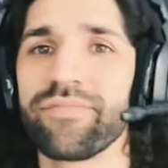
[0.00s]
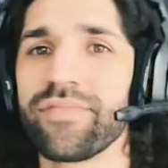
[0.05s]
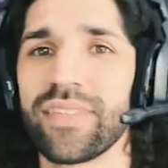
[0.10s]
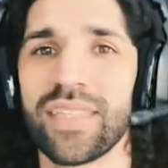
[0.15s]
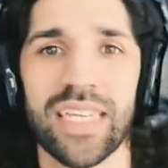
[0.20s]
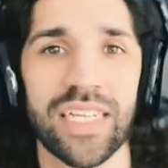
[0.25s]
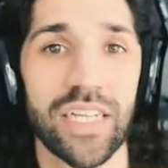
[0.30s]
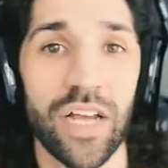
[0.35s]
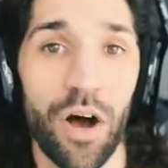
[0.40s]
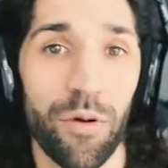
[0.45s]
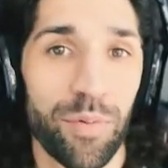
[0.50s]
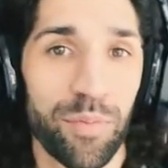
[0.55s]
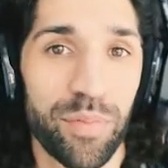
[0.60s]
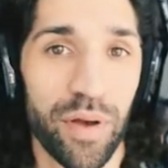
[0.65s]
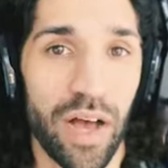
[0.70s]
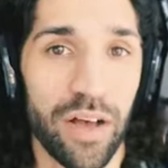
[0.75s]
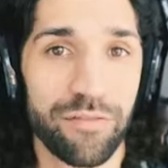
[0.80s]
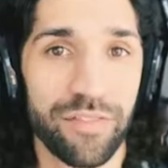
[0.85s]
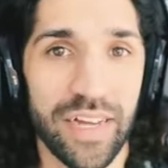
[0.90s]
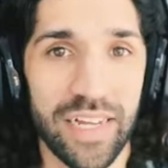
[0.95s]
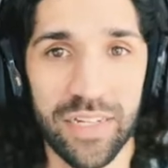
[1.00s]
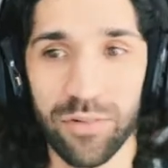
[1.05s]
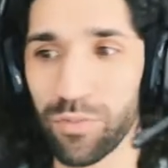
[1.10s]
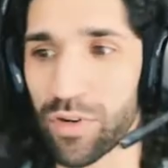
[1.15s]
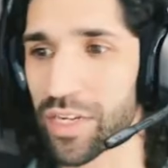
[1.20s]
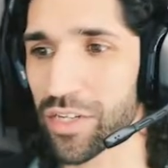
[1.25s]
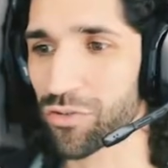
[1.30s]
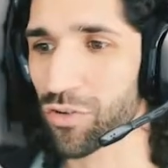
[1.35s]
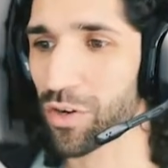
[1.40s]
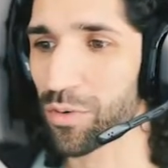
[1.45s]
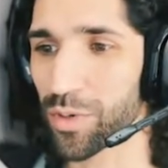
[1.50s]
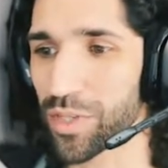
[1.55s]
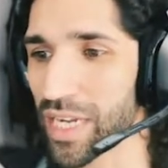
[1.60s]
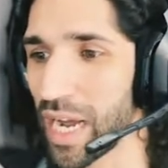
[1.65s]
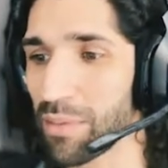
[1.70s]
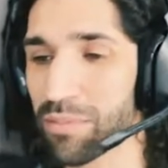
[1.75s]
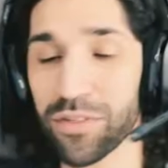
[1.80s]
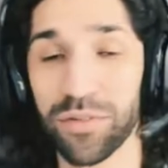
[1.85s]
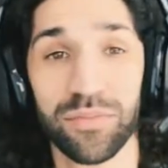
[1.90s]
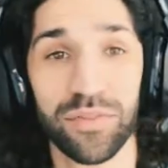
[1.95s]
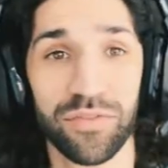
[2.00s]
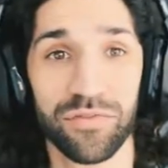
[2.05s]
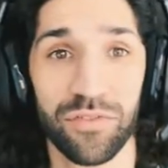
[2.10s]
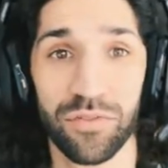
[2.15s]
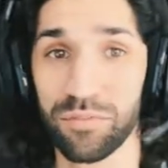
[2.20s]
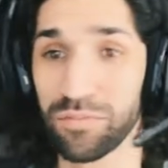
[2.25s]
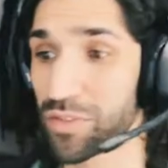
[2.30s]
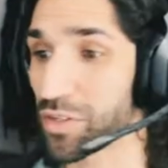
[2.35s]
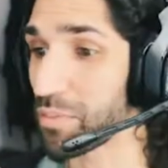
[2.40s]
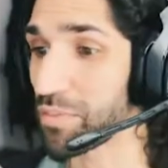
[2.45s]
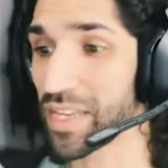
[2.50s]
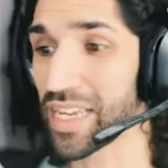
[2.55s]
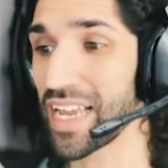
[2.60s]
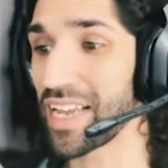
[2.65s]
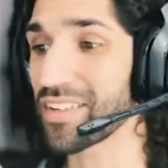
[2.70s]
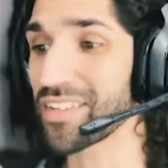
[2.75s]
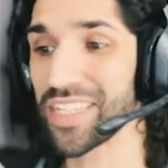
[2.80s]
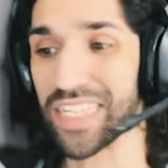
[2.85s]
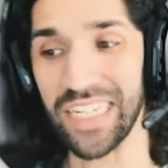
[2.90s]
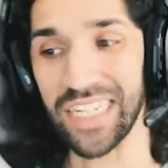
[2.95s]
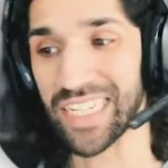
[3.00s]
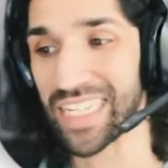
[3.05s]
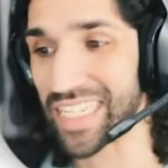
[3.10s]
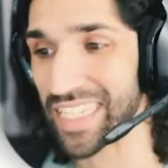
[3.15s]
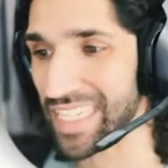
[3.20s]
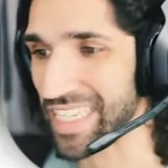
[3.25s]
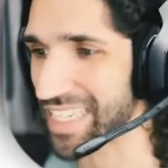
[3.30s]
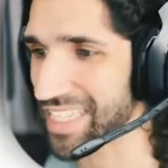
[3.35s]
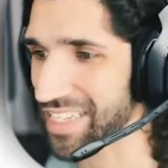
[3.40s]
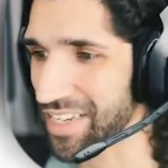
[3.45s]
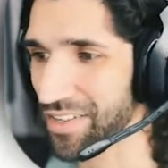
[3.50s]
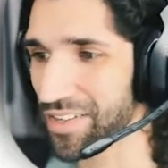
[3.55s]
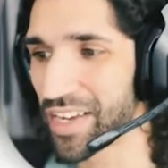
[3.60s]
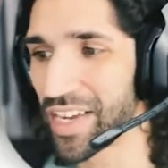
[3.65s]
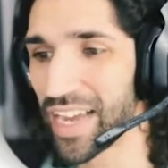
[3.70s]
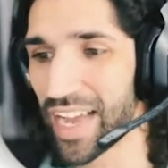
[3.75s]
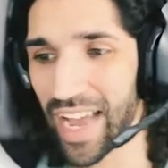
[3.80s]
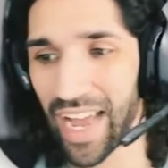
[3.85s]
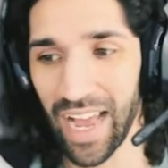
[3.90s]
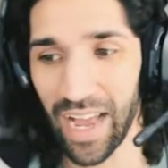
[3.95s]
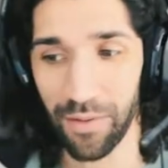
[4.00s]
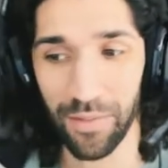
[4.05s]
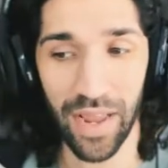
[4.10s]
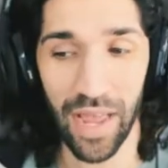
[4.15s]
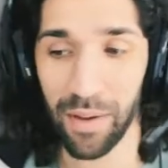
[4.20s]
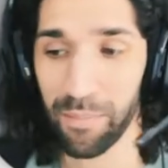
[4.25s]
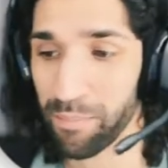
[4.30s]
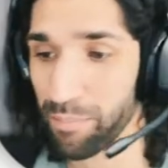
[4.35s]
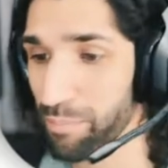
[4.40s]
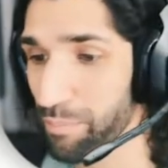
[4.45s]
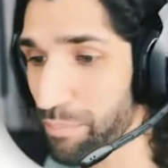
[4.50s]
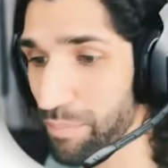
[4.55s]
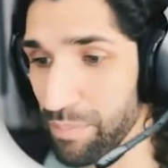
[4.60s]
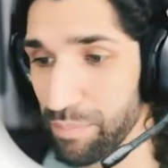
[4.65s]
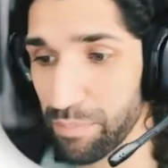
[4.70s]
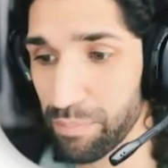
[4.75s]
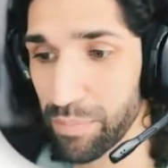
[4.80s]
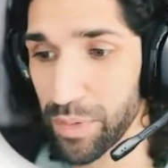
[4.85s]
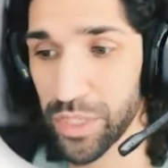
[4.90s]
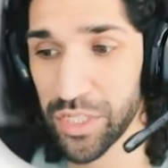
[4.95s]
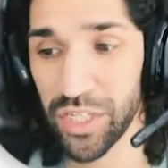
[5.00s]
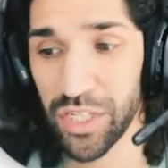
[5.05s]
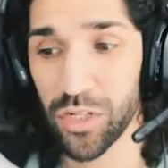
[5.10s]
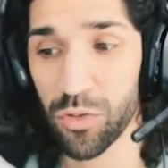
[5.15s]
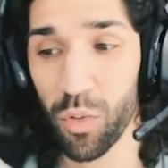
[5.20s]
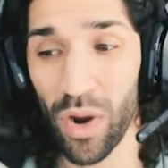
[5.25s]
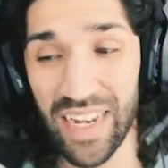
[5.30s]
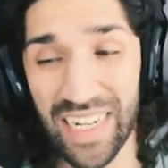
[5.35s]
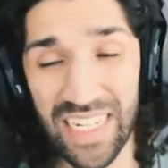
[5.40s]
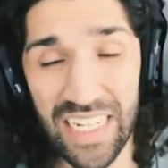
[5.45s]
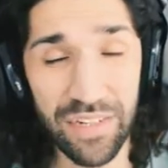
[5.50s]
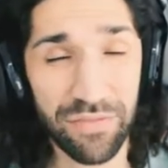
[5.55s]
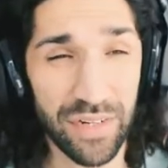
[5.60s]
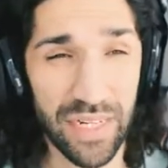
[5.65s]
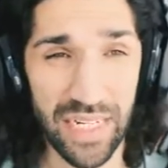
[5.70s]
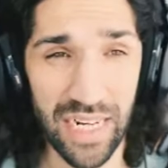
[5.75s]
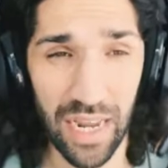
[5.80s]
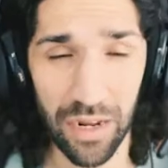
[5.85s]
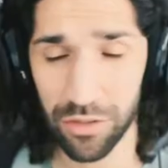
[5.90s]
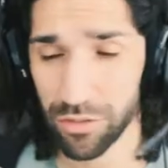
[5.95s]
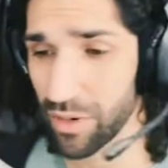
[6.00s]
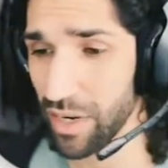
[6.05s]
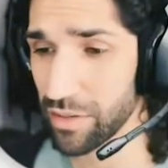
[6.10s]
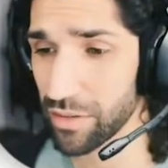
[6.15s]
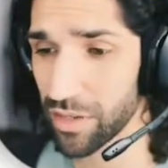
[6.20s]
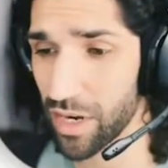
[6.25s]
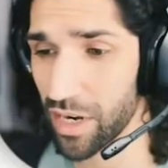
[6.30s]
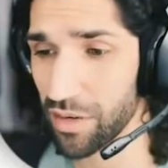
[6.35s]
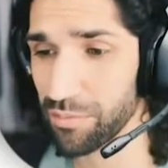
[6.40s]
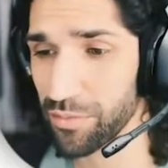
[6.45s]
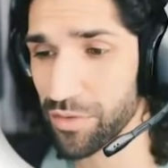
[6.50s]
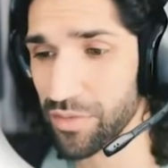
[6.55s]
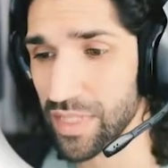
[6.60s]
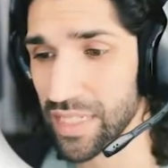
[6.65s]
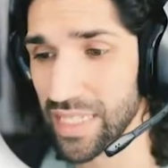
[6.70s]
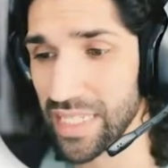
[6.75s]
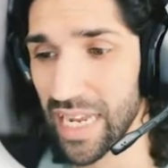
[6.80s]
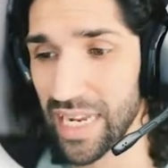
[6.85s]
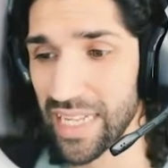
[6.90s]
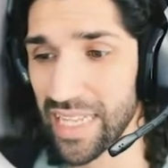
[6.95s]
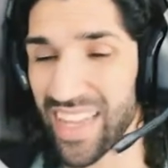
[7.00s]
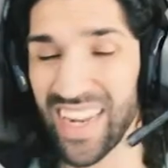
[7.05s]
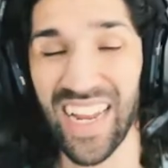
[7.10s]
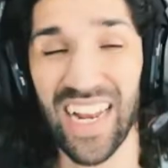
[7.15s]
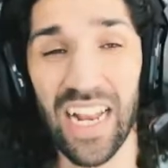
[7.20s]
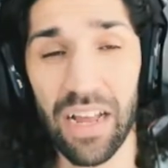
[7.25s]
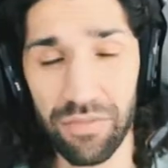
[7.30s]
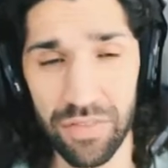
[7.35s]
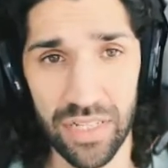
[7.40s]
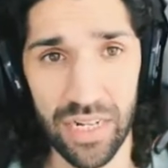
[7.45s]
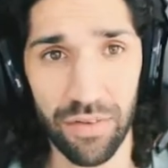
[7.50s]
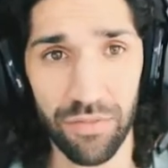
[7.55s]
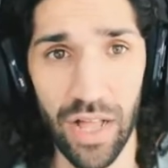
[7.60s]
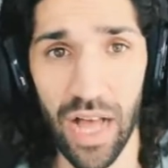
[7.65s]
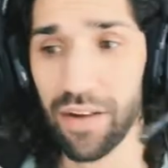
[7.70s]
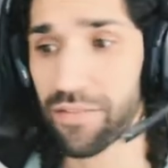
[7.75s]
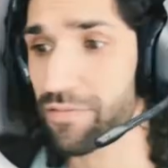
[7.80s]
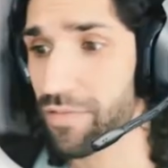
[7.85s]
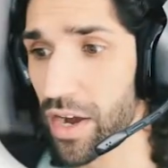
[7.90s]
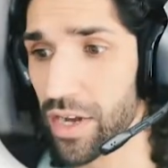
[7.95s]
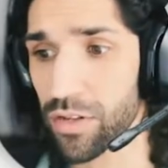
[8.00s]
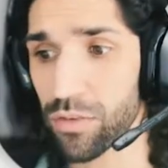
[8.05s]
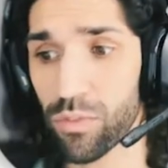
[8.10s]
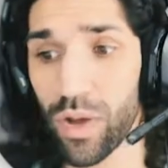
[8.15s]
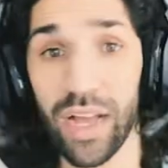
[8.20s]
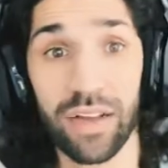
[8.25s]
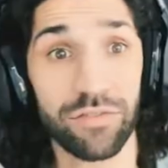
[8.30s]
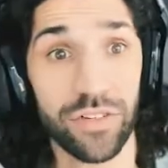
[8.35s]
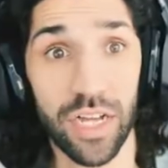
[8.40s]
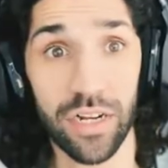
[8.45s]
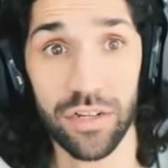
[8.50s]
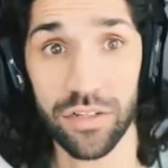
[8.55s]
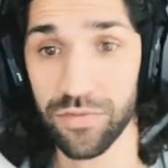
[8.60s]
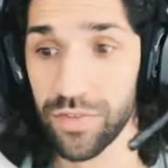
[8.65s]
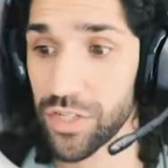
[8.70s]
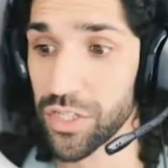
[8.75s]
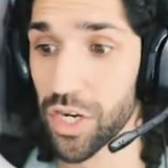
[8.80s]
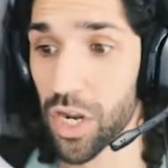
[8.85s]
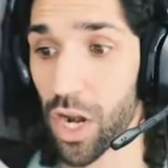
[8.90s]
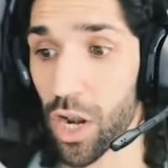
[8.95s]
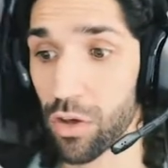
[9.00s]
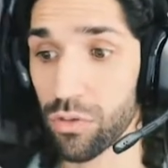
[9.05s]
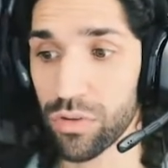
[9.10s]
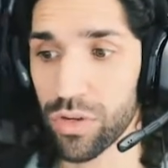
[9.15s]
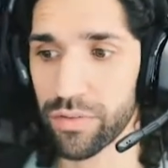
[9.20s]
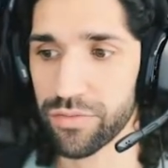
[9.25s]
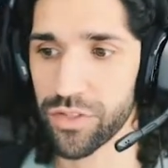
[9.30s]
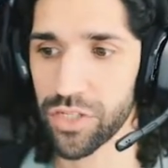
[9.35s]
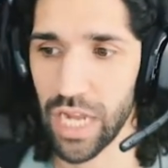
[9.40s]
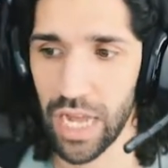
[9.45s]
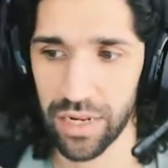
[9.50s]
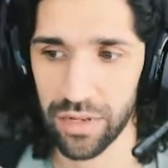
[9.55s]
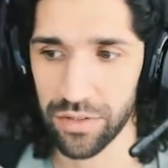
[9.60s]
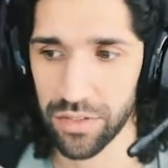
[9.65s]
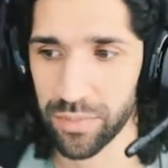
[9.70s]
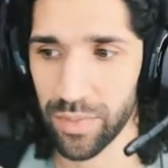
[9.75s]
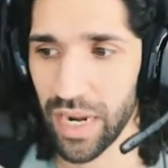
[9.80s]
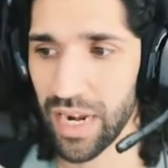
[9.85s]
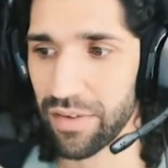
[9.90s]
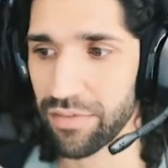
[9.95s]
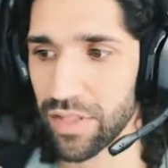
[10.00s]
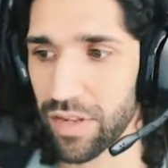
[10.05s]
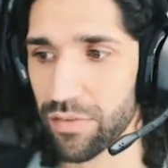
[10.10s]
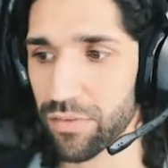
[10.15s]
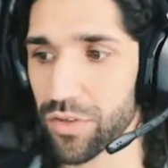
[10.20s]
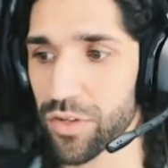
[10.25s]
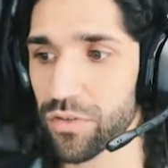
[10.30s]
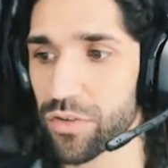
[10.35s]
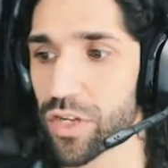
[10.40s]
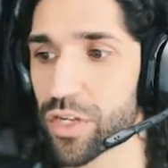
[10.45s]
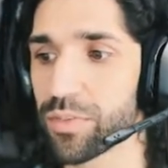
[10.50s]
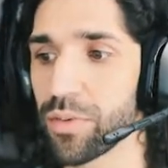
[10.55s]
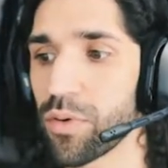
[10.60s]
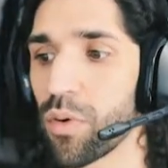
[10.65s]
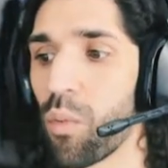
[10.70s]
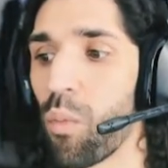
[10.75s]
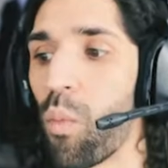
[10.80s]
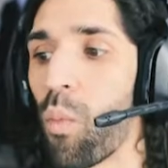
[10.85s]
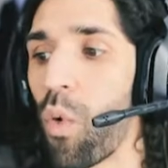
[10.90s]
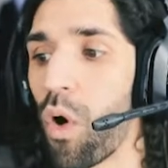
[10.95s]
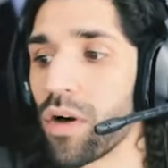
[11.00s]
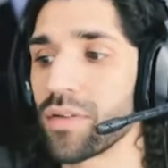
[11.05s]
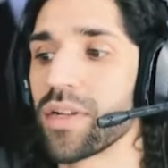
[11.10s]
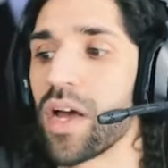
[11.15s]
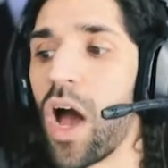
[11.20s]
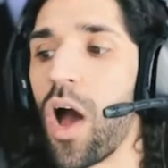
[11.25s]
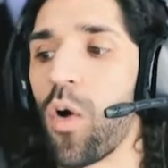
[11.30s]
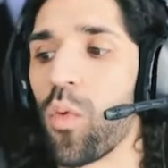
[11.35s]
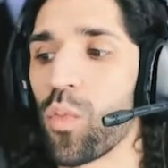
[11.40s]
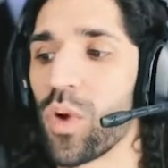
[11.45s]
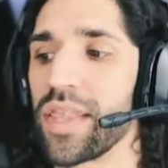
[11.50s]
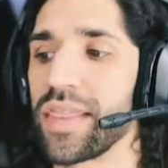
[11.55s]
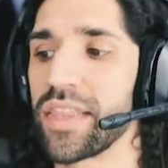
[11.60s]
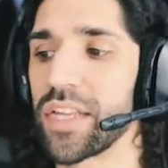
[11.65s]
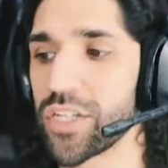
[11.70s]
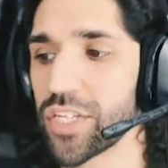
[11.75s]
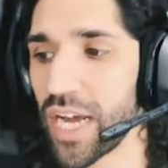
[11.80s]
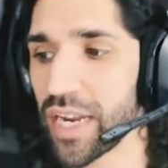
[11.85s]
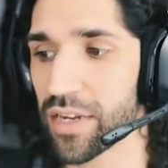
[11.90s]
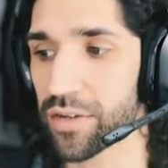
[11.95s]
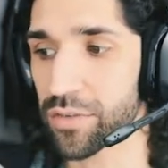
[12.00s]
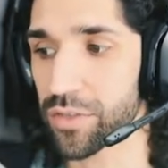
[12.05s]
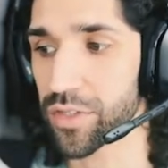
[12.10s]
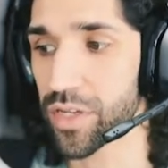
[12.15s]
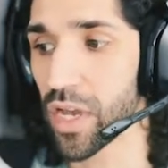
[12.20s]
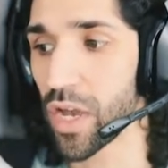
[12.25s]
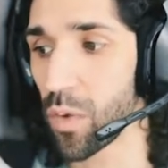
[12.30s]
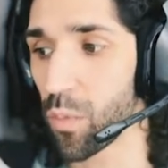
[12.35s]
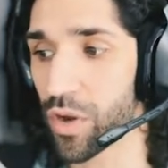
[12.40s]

this can't be perfect. We're trying to adapt something from something else into D&D. So we get a plus to 20 feet now to our unarmored movement instead. And at 11th level, our final way of shadows feature Cloak of Shadows. By 11th level, you're going to become one with shadows.